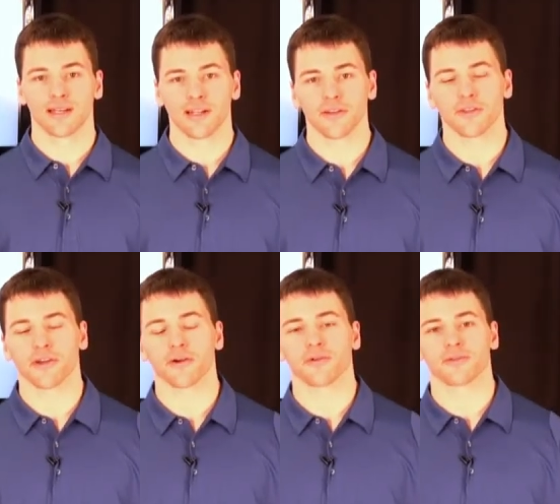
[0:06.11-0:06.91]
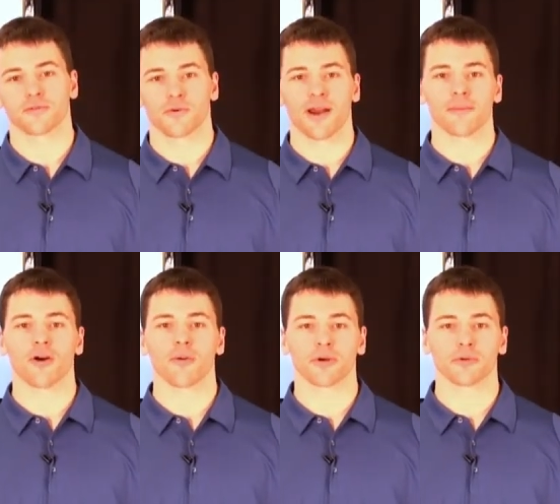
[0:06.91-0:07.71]
Hello there, it's Ryan
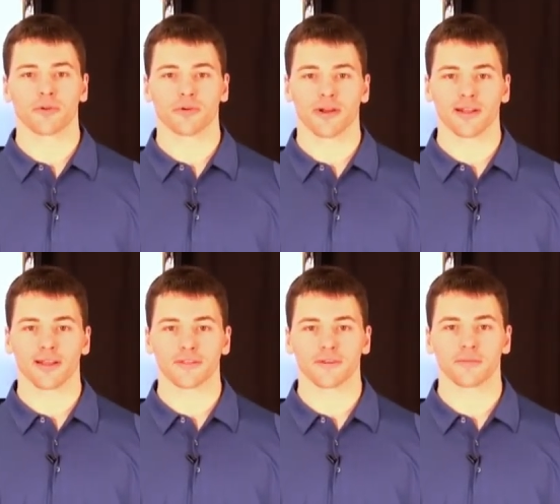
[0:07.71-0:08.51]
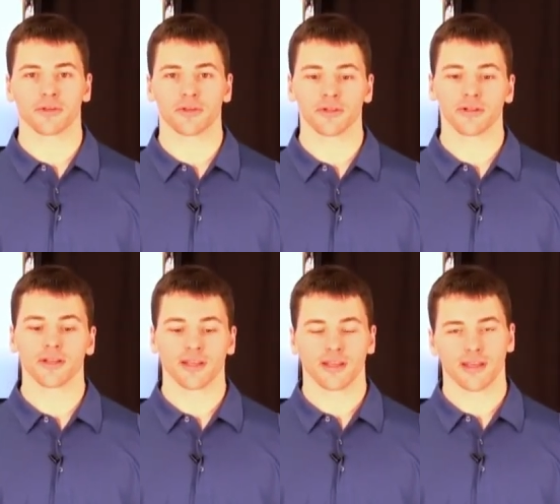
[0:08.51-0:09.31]
Malmberg with Great Lakes Computer,
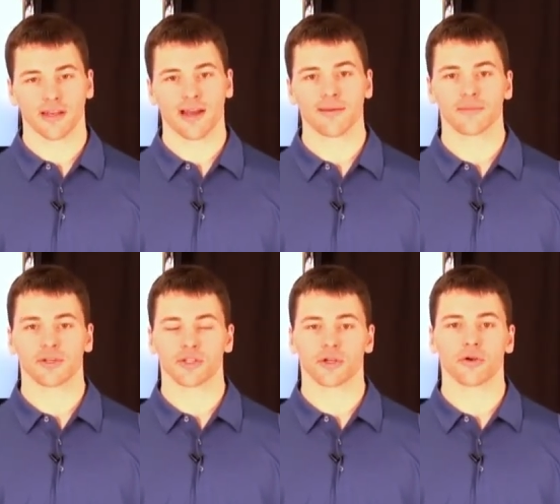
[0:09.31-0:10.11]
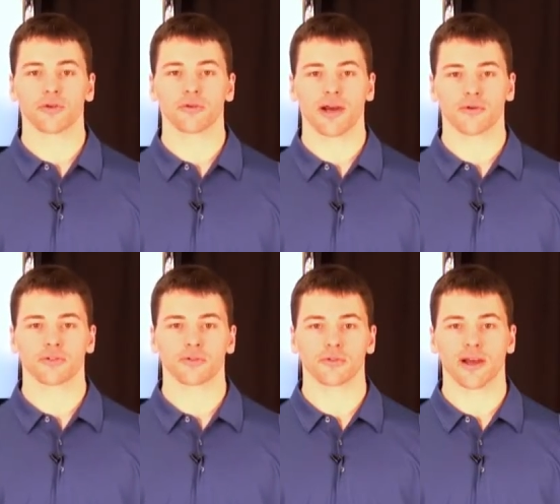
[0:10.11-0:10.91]
and I'm going to show you how
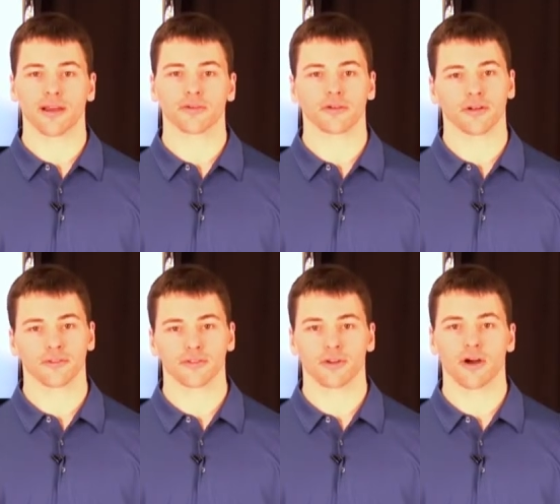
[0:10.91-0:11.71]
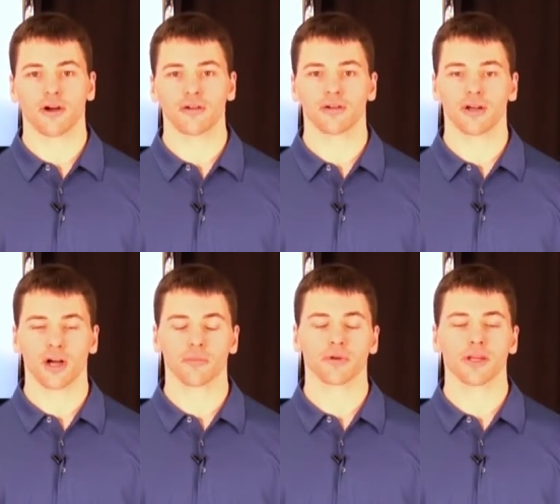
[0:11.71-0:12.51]
to either install,
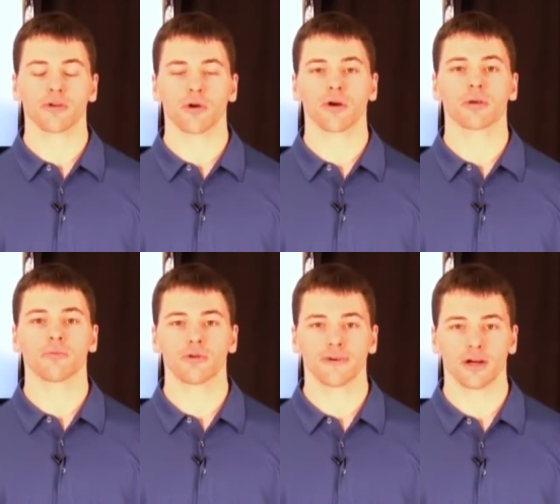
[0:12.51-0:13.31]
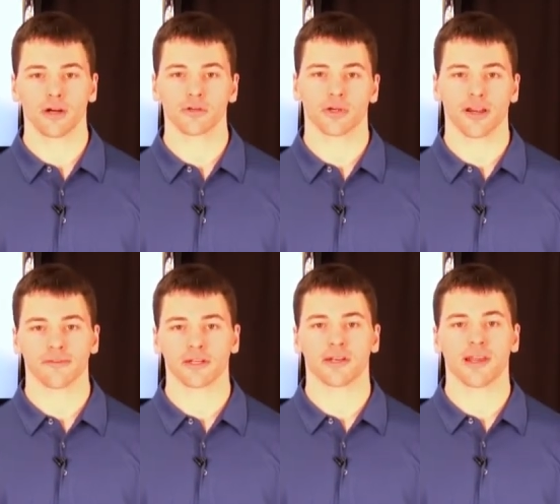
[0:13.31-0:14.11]
upgrade, or remove a hard
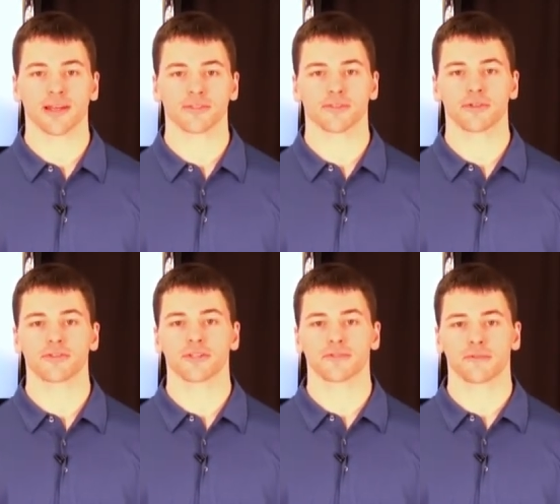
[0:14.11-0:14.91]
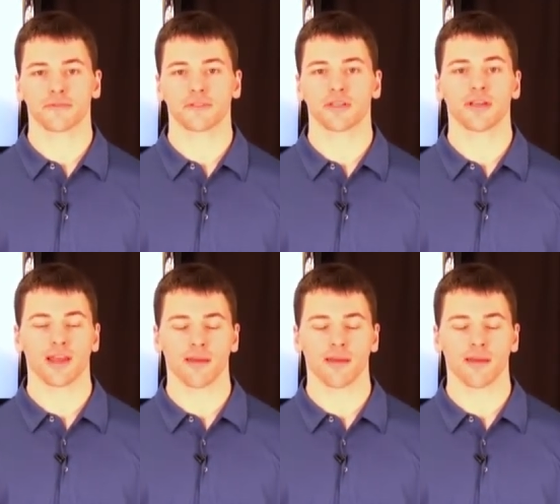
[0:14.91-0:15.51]
drive in an X3650